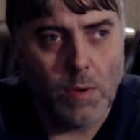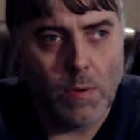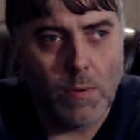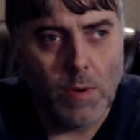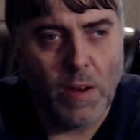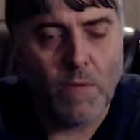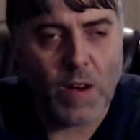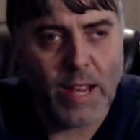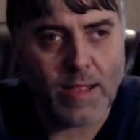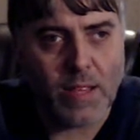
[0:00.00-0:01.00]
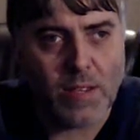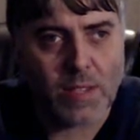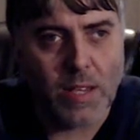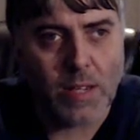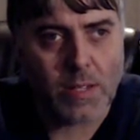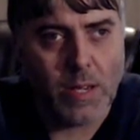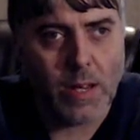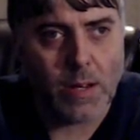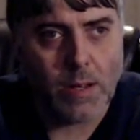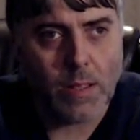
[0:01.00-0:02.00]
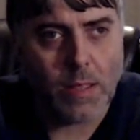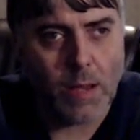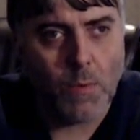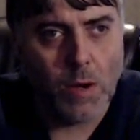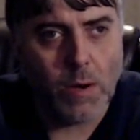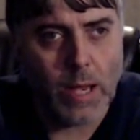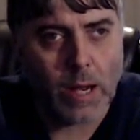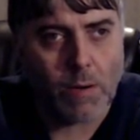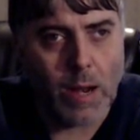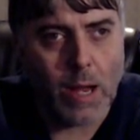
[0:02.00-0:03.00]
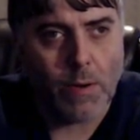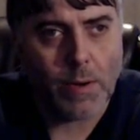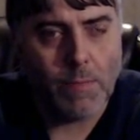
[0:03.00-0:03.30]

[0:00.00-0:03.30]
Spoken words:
invite these things in, they will hang around.